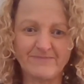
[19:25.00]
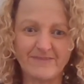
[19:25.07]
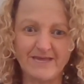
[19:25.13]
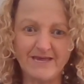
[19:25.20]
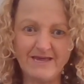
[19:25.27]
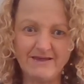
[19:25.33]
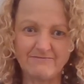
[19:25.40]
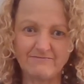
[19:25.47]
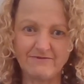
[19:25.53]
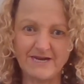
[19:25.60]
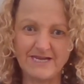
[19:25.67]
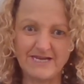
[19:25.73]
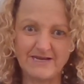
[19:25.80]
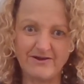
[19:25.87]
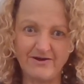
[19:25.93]
yeah,
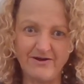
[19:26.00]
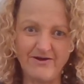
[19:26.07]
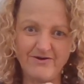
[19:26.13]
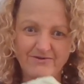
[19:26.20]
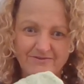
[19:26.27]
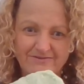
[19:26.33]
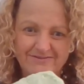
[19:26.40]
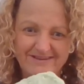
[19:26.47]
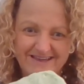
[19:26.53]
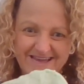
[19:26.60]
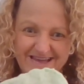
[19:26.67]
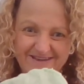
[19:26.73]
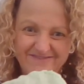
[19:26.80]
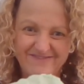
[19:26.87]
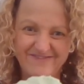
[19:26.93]
ready to go.
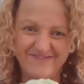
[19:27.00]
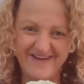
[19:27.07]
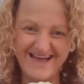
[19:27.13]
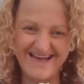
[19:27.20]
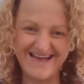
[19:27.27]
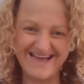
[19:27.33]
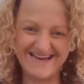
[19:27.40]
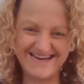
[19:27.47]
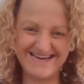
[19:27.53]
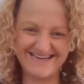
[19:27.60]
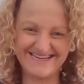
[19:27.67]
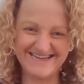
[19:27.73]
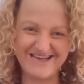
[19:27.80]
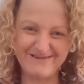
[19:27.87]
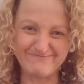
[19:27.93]
Have fun.
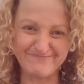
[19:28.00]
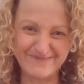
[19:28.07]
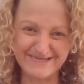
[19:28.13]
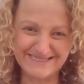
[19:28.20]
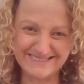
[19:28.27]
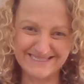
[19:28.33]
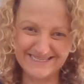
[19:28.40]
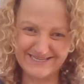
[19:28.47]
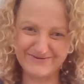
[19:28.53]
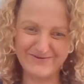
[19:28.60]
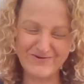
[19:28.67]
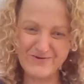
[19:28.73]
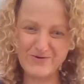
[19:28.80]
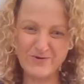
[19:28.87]
Missing you all.